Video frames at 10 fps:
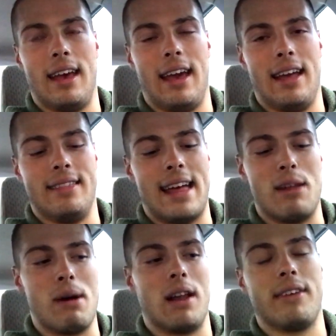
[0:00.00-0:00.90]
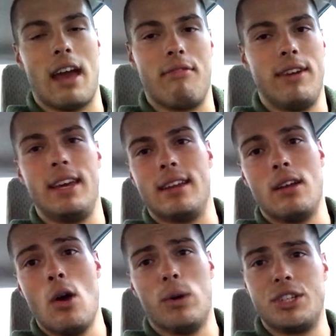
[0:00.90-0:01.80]
And that amount of
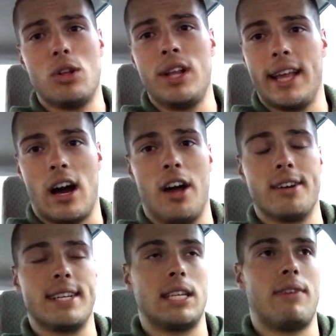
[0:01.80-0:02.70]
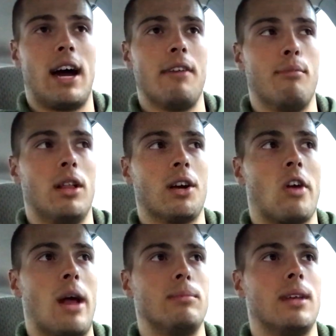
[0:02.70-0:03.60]
caffeine, which is only like 165
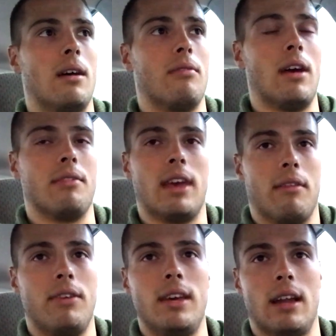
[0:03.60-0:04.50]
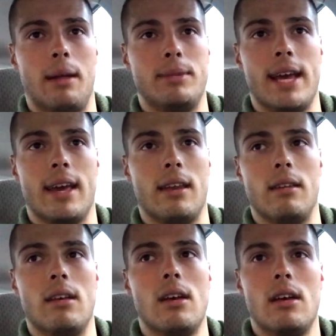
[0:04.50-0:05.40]
milligrams of caffeine I'm
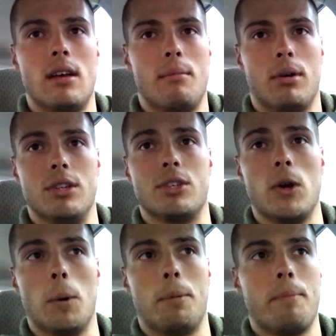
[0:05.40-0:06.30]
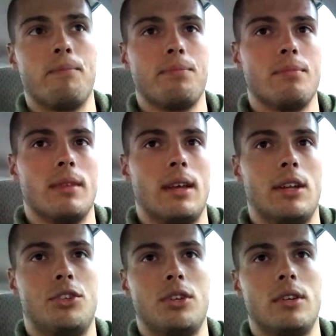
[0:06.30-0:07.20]
taking per scoop,
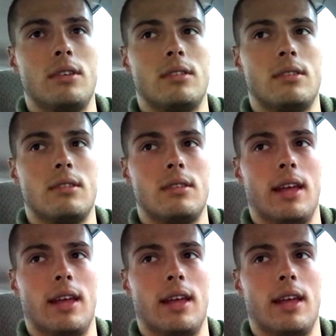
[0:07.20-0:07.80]
that shouldn't